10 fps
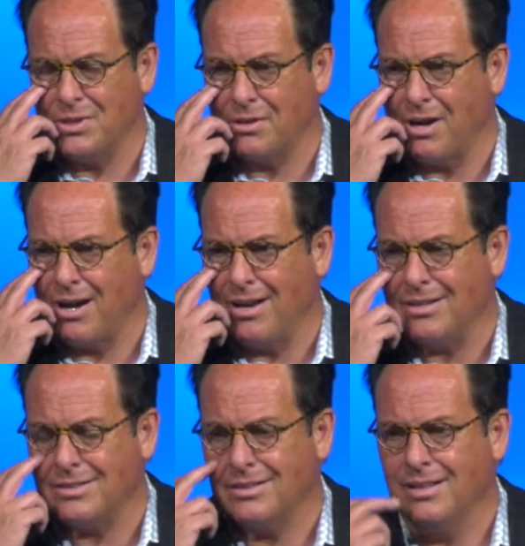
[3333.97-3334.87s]
in their
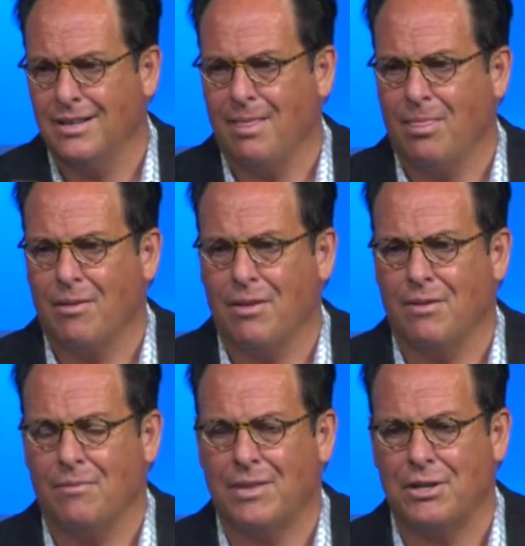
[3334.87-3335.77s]
eyes.
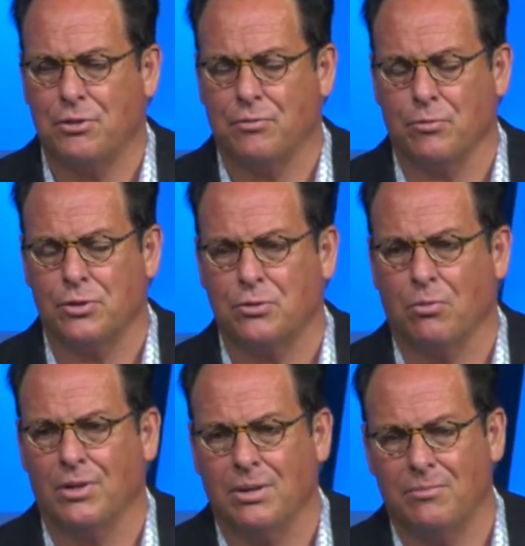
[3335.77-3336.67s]
Thank you for
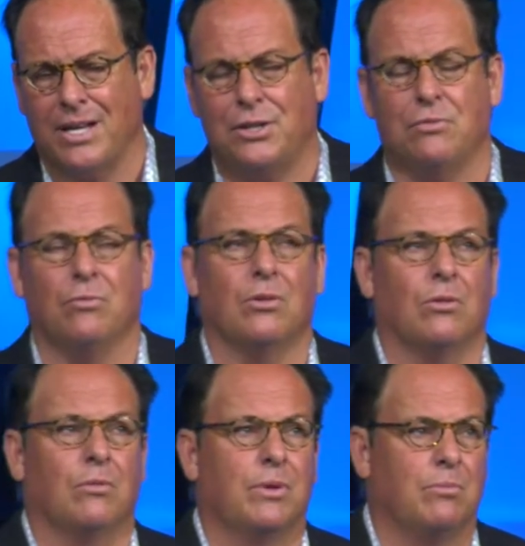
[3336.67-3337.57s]
restoring them. Thank you for it,
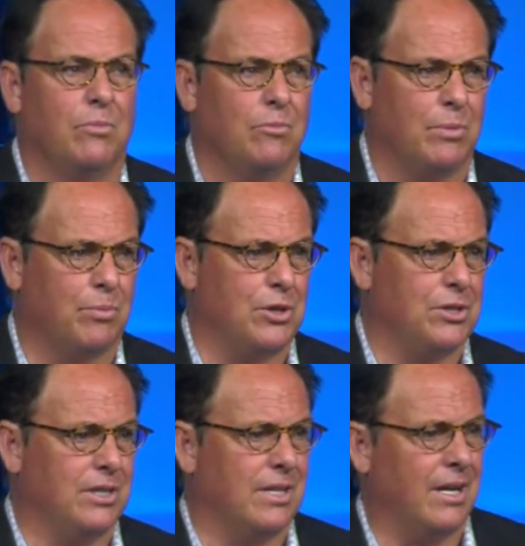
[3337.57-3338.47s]
Lord. We, we
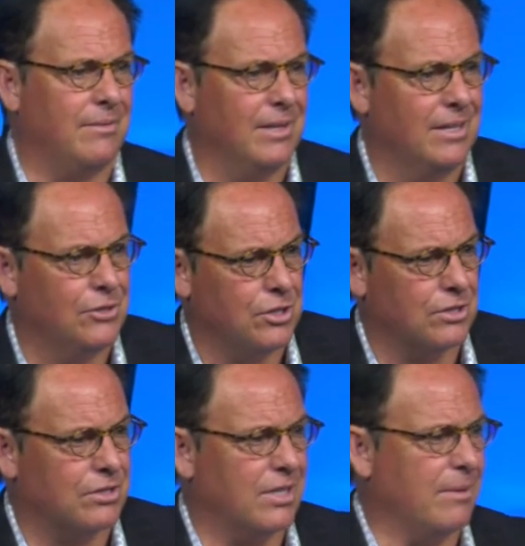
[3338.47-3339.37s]
appreciate that. In
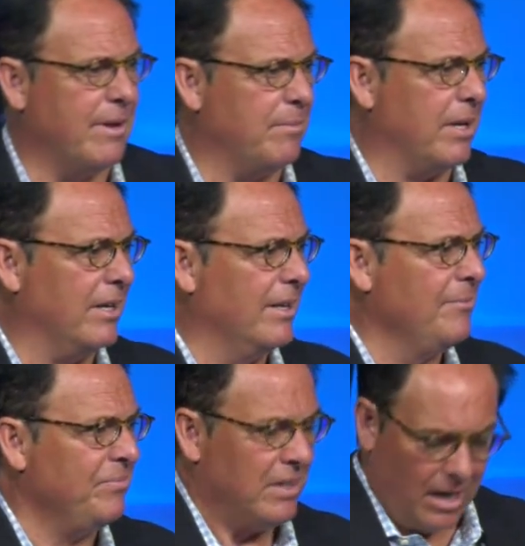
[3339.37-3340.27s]
Jesus' name,
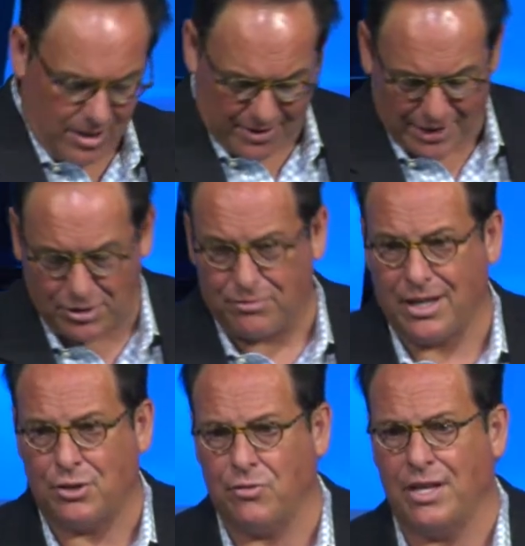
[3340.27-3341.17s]
amen. Hey, thank you,
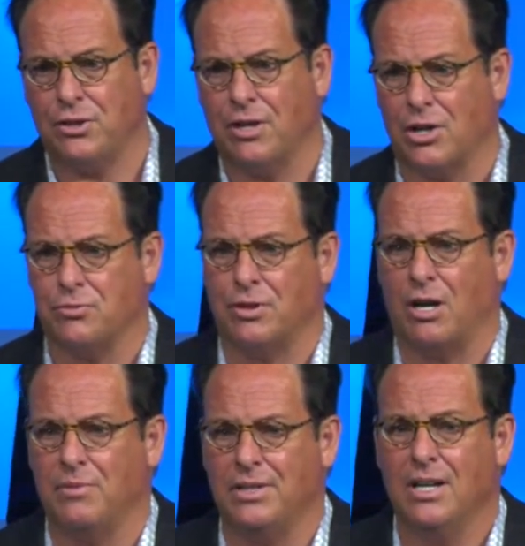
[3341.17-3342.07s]
thank you, thank you guys for
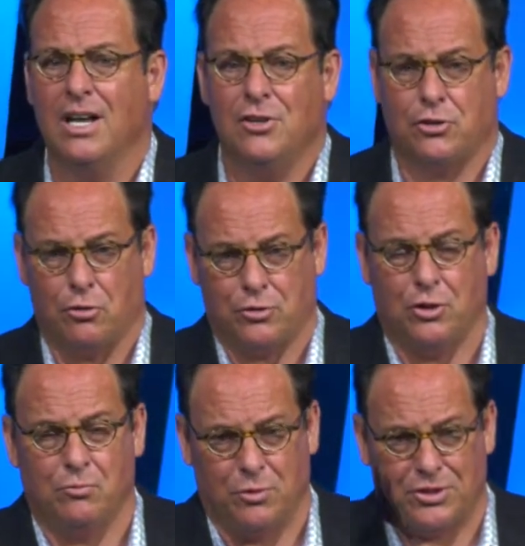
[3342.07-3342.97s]
coming. So
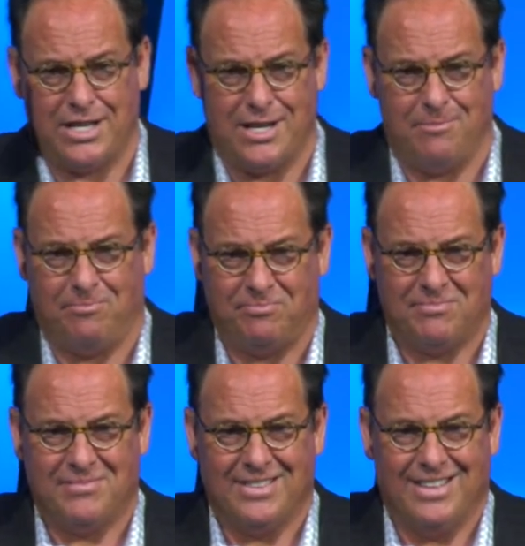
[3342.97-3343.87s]
soon we'll see him.
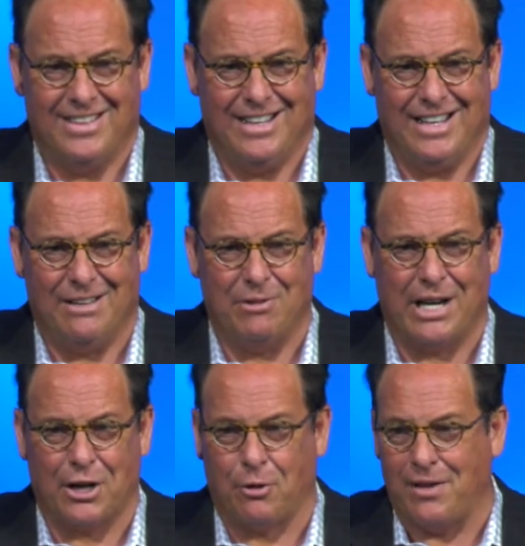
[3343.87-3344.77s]
And we
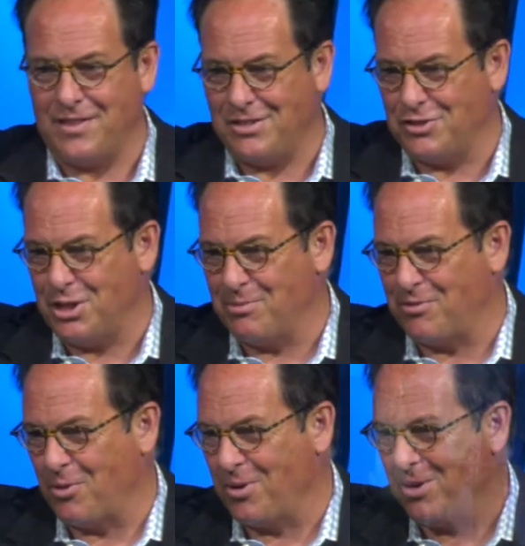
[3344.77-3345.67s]
got great things to do
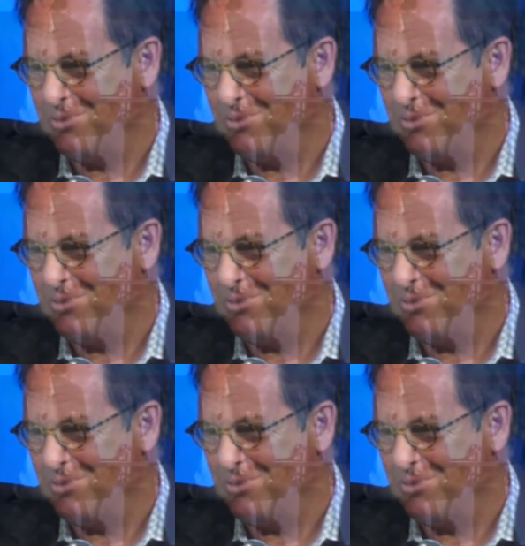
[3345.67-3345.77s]
before